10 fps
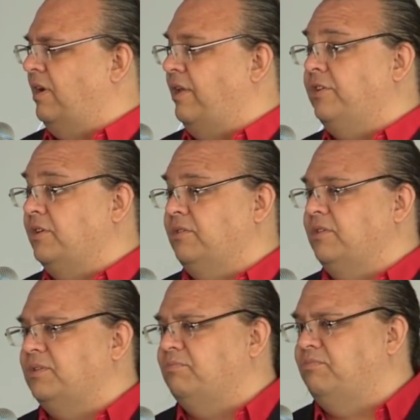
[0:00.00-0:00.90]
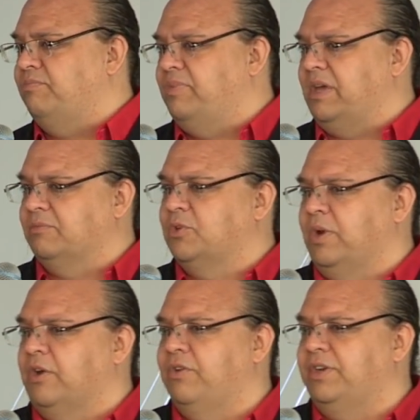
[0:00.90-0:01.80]
And this becomes
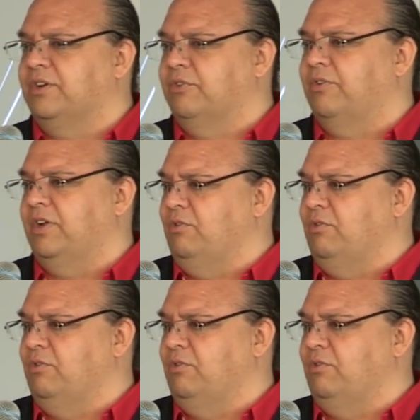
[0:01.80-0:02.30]
quite critical, right?